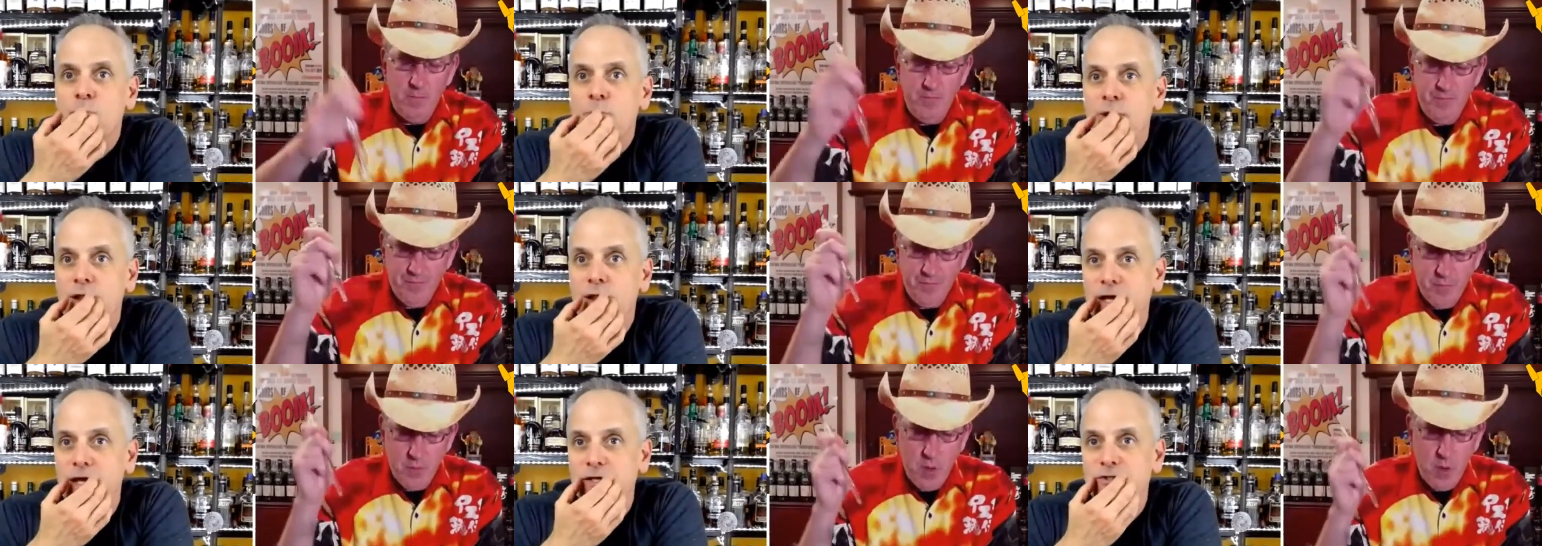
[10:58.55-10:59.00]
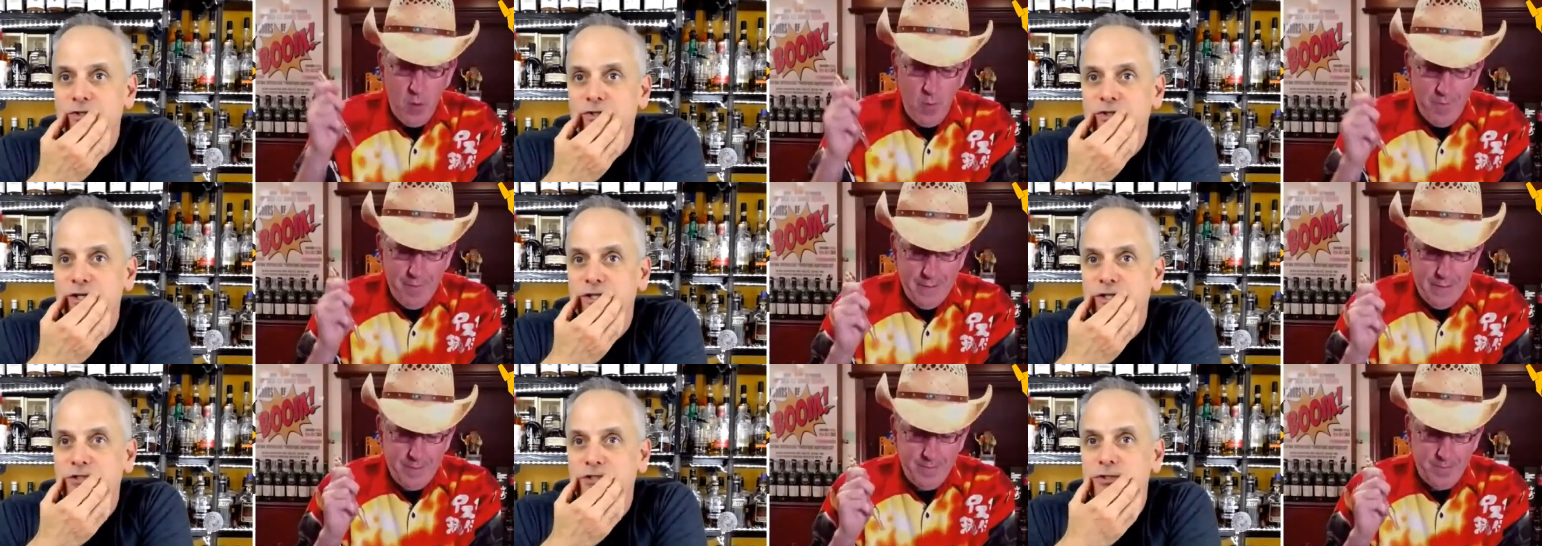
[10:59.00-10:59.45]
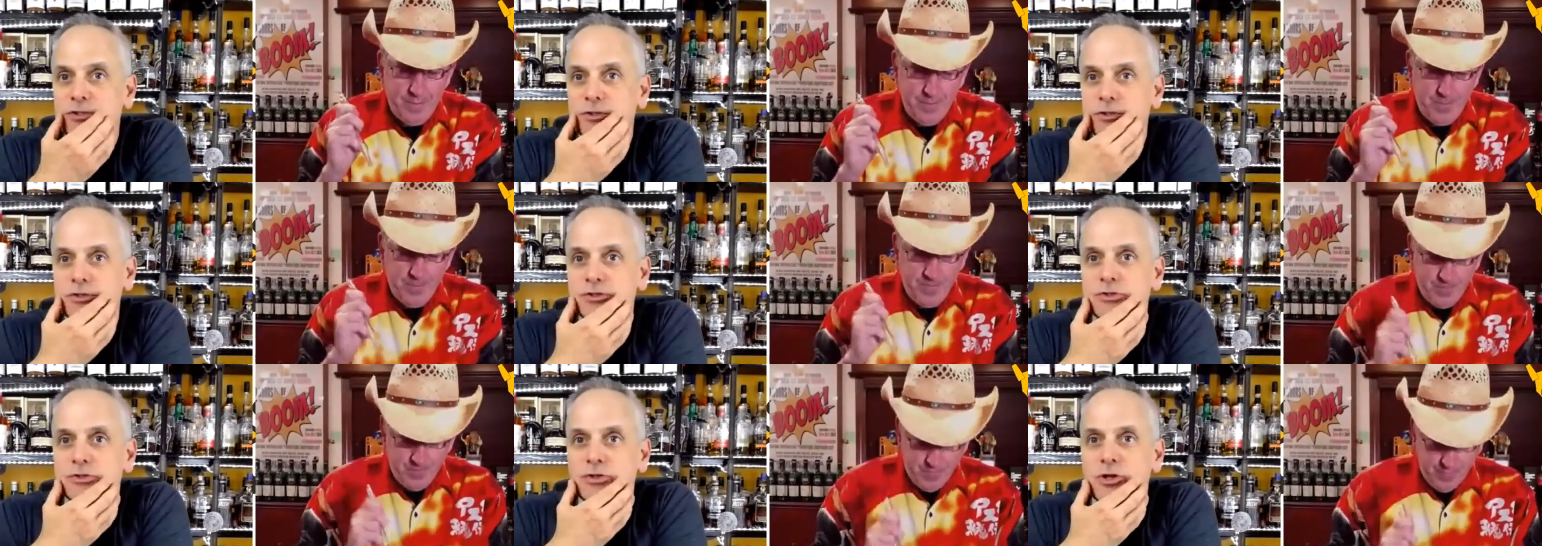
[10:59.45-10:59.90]
Speaker 1: like it's just
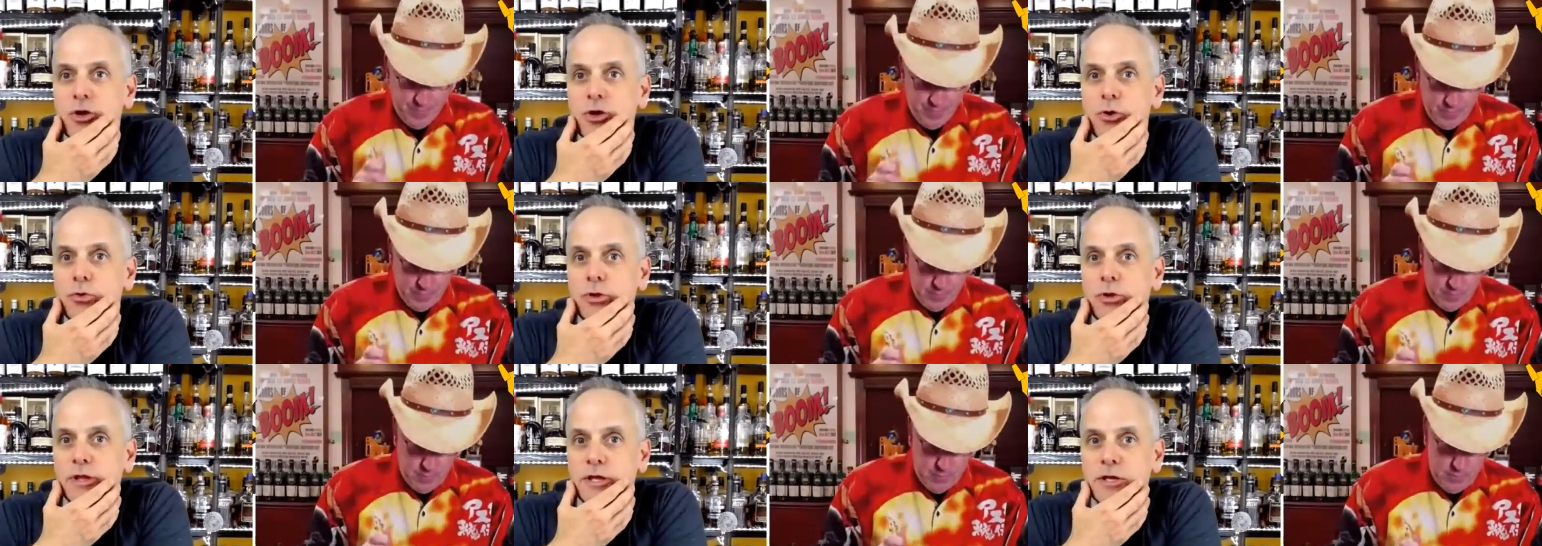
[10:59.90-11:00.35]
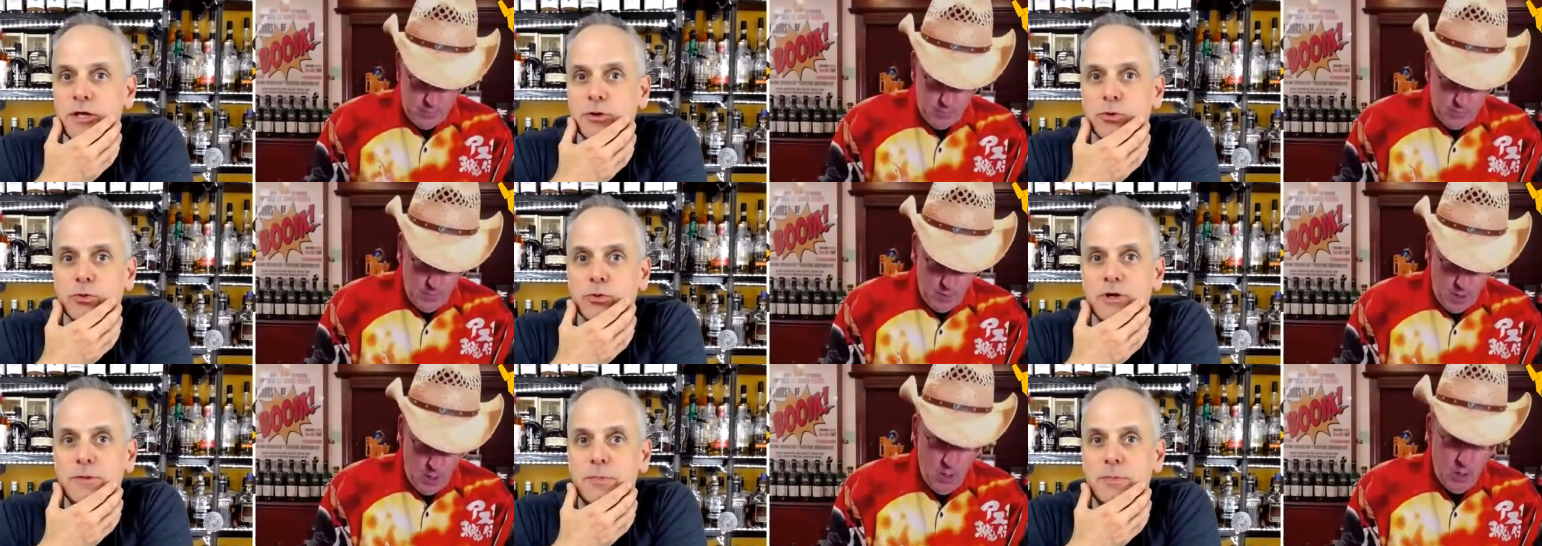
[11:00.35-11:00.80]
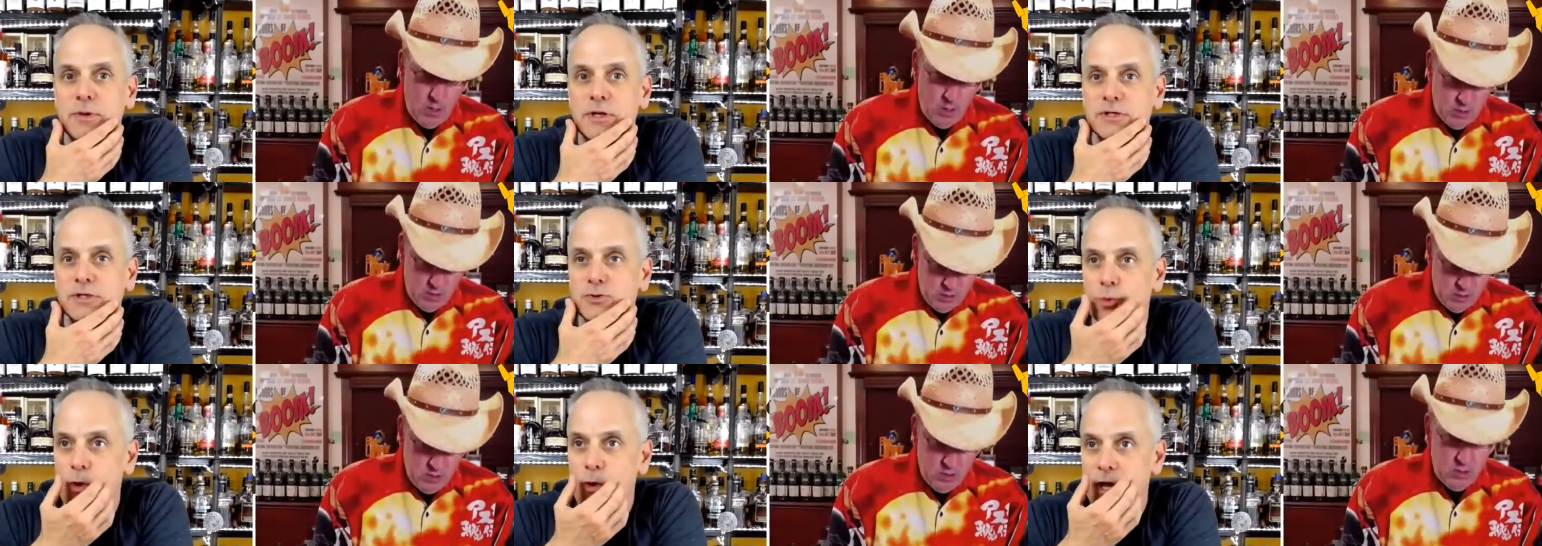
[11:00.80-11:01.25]
slowly creeping its
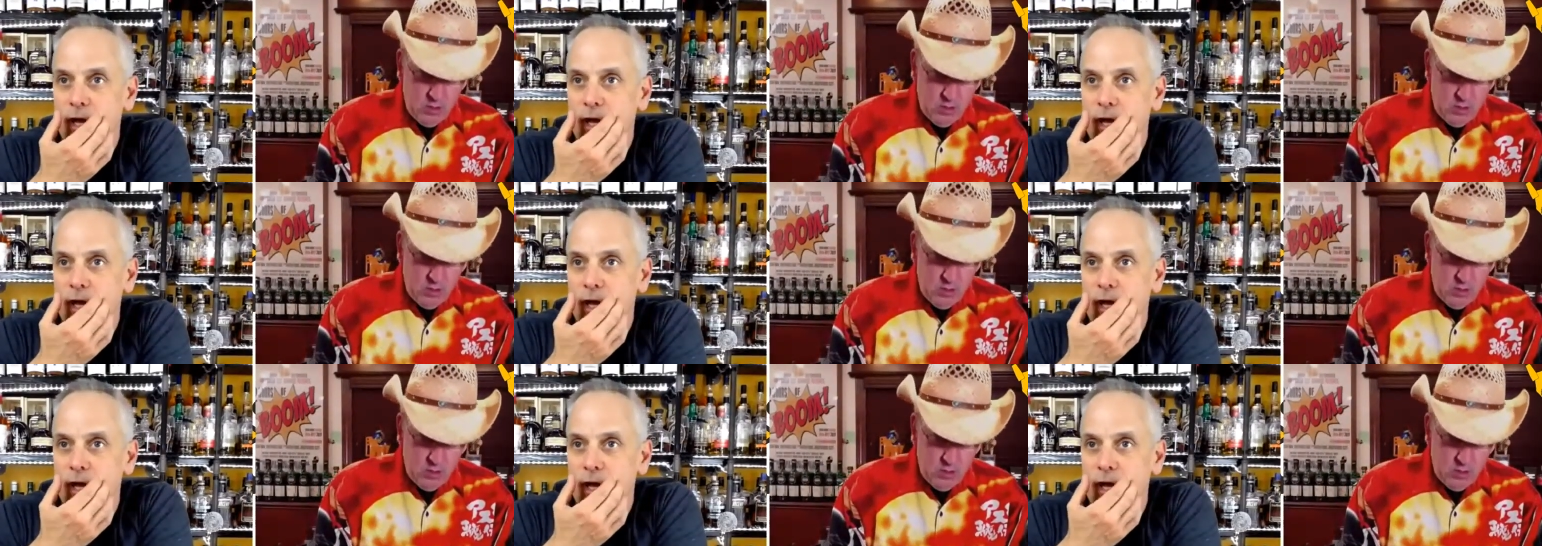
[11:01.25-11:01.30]
way